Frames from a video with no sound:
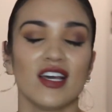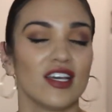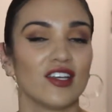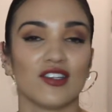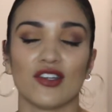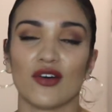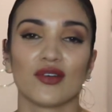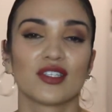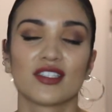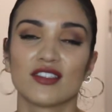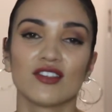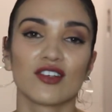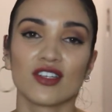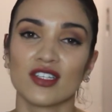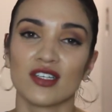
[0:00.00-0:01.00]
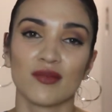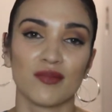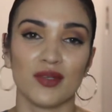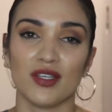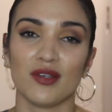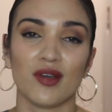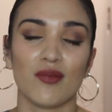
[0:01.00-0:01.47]
you know, it's still gonna
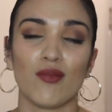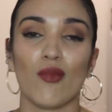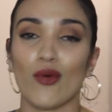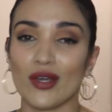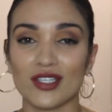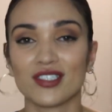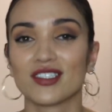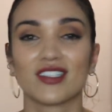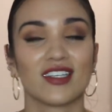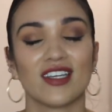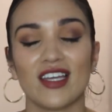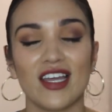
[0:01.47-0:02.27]
be moist